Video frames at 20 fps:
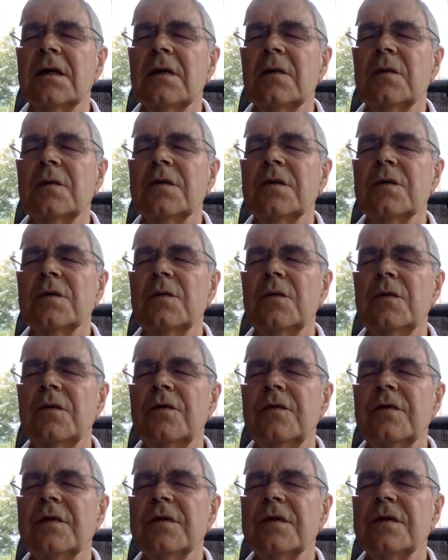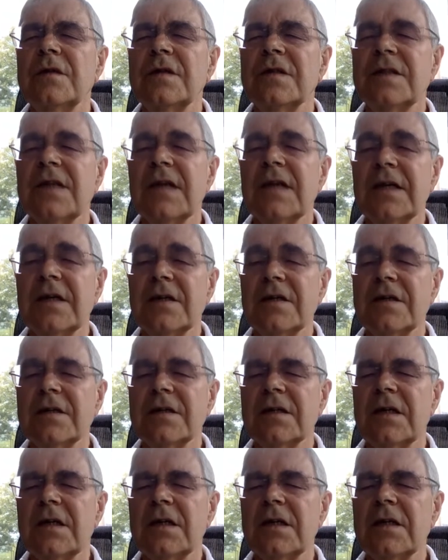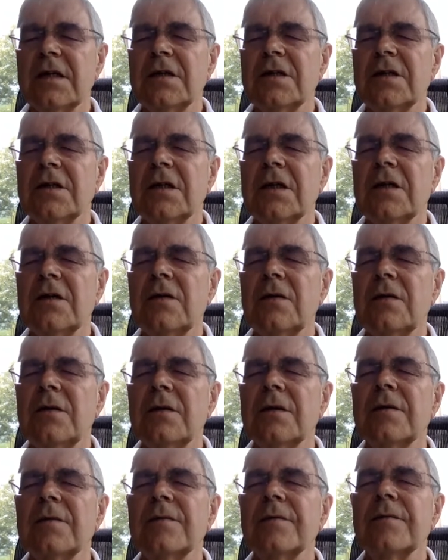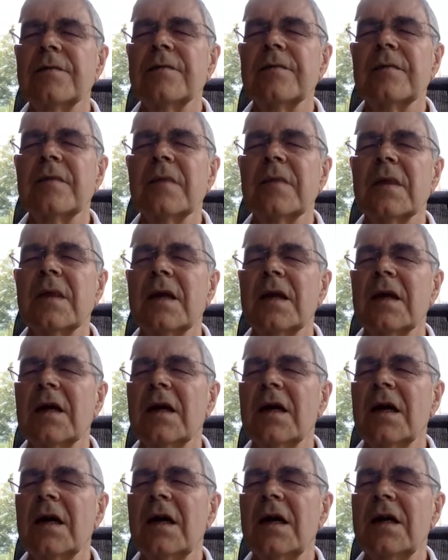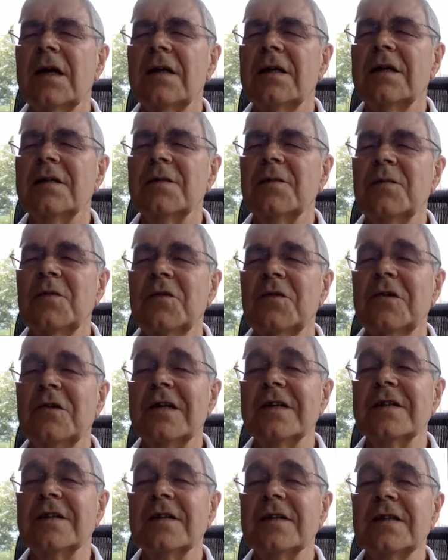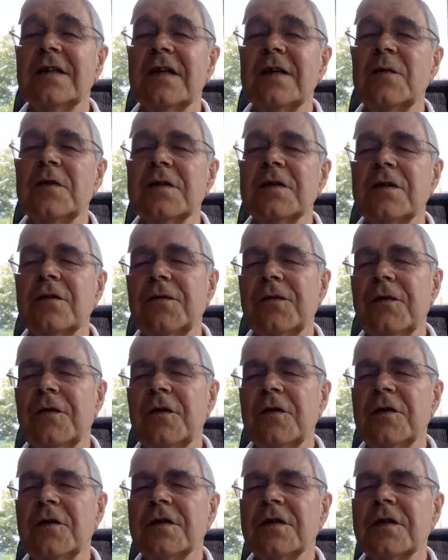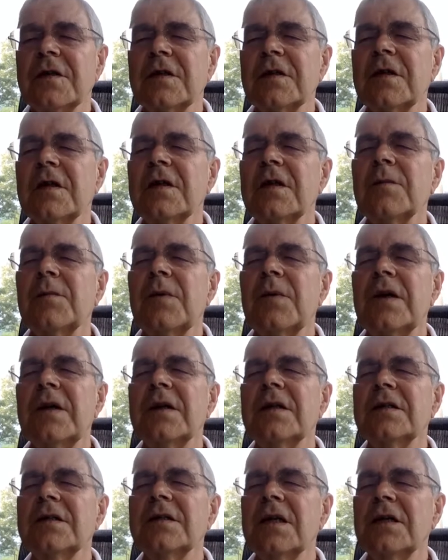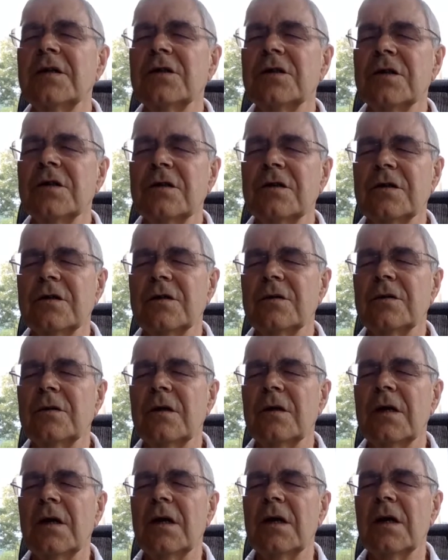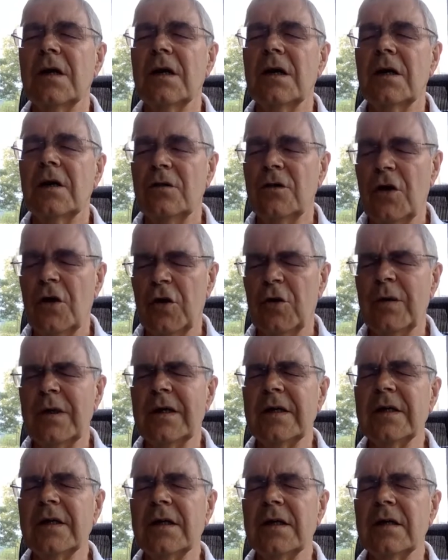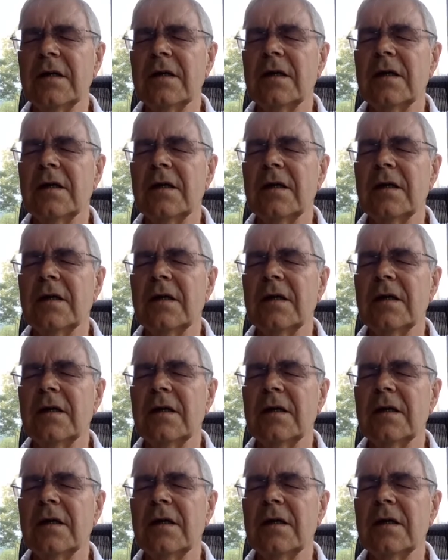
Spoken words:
We'll just move into the second stage now. And it's more or less the same as the first, paying attention to knowing